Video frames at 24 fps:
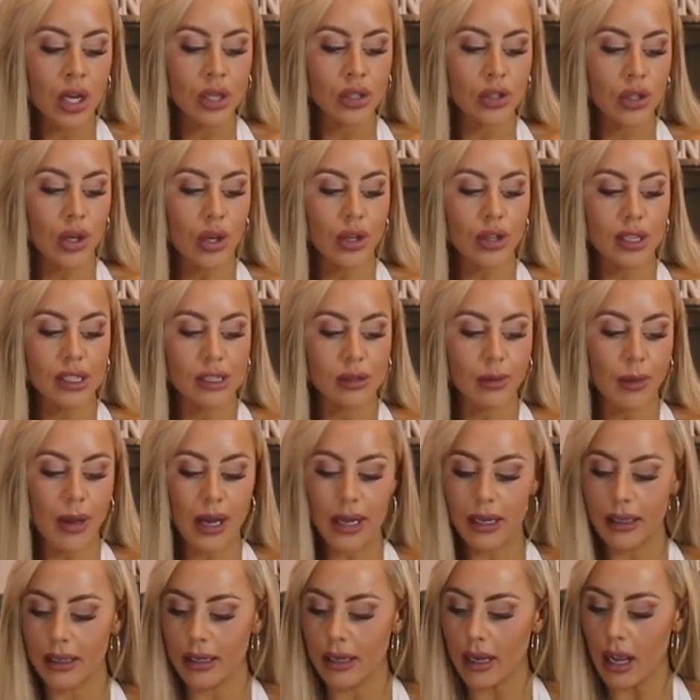So this
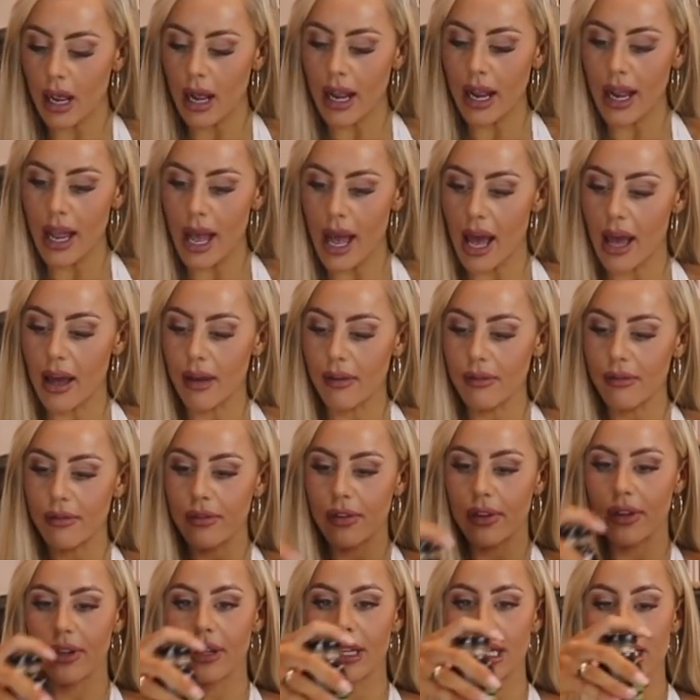one, I
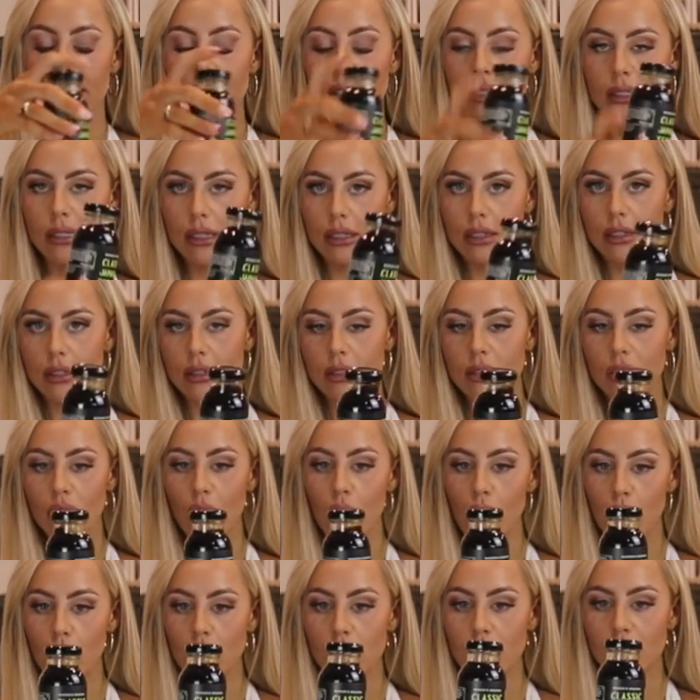have this
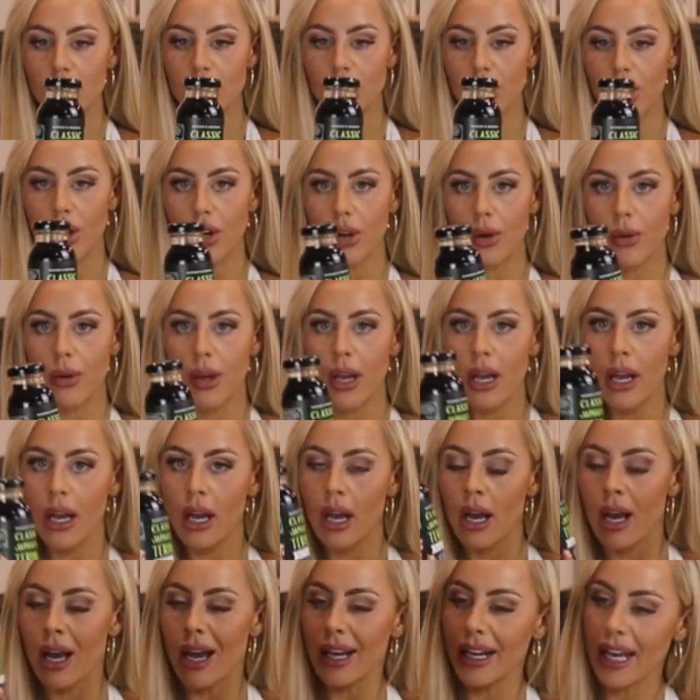sauce. So
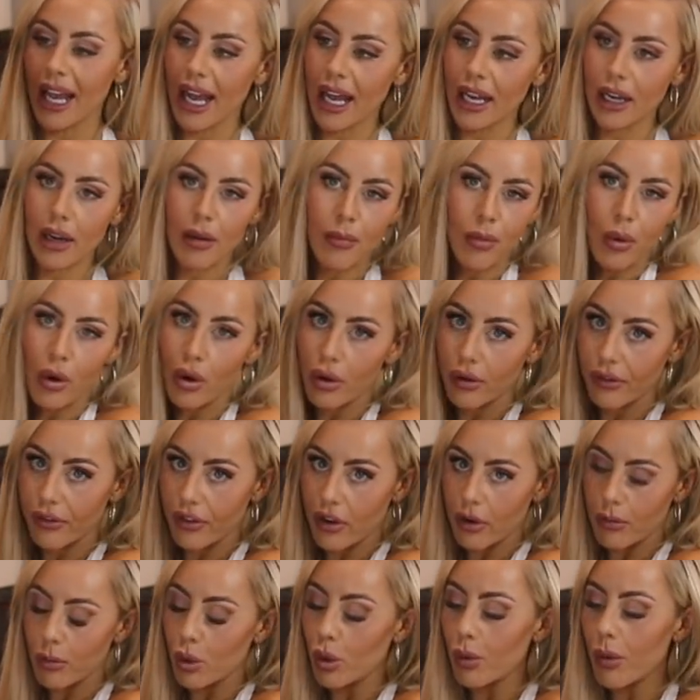again, bought
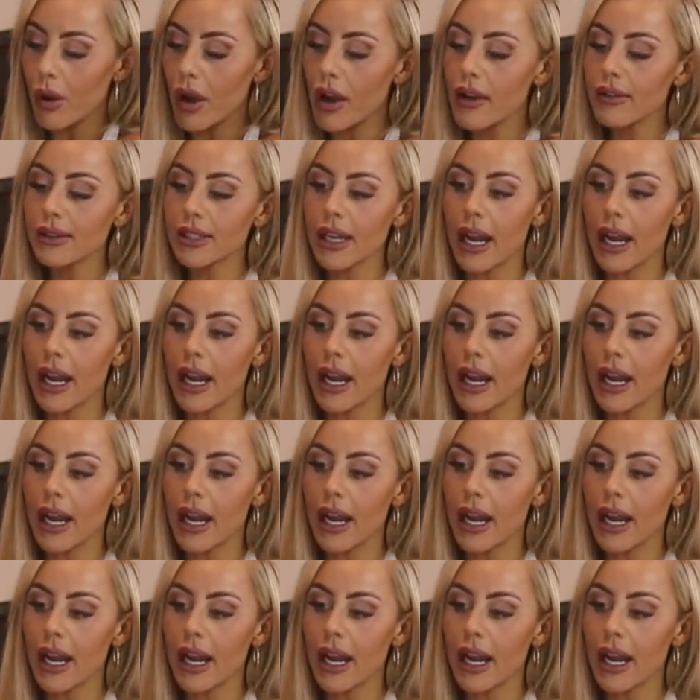from Woolworths.